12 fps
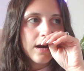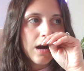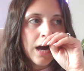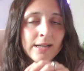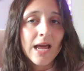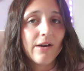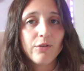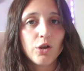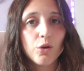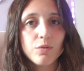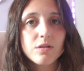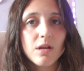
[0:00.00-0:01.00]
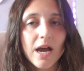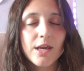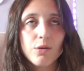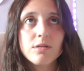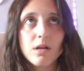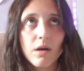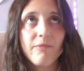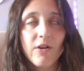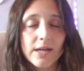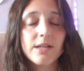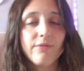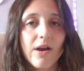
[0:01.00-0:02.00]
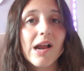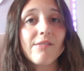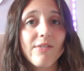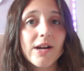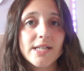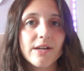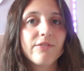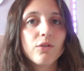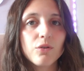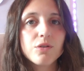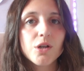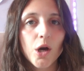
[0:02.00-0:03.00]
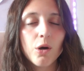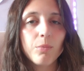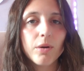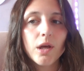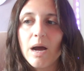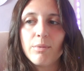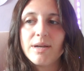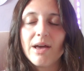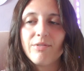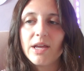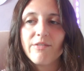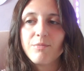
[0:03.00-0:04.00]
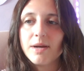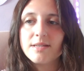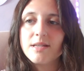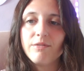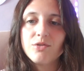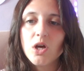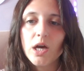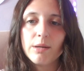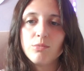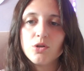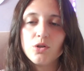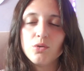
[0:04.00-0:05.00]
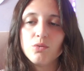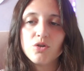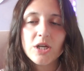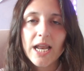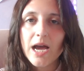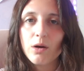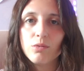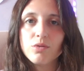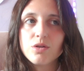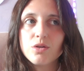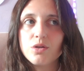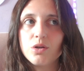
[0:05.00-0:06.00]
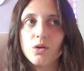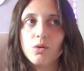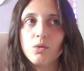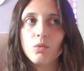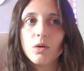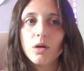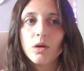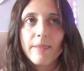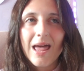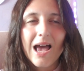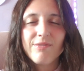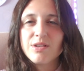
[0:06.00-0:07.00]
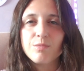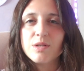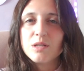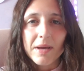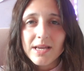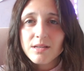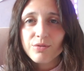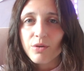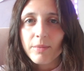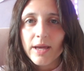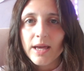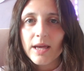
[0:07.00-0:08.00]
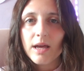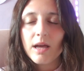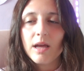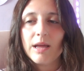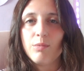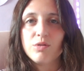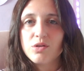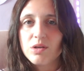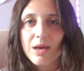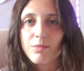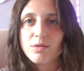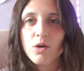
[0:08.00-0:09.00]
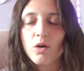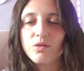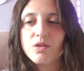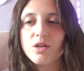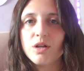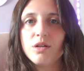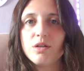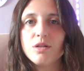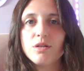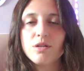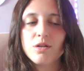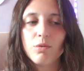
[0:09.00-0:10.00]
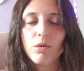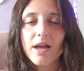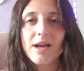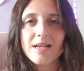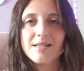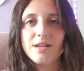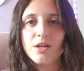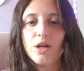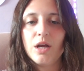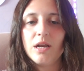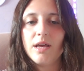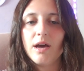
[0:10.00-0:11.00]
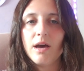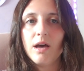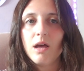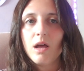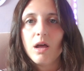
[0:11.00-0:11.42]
used to find it very difficult to cope. I would never give myself time to chill out, to have some space from it. It was constant. So like I said earlier,